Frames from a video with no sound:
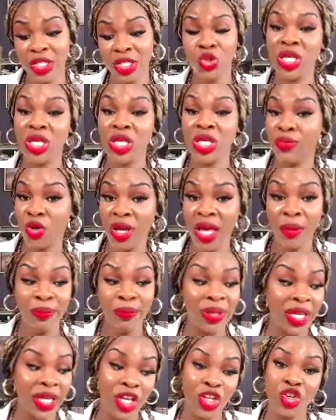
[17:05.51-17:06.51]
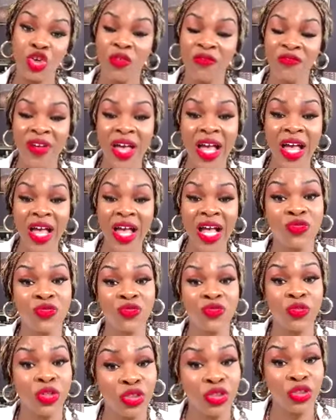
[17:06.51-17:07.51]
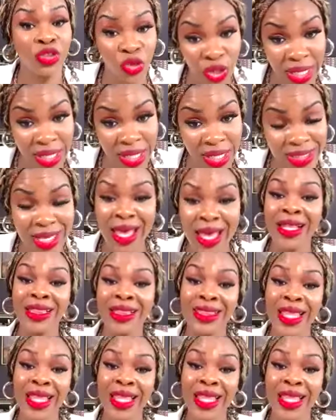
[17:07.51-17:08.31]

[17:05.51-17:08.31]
you keep your copy in your files for 30 days.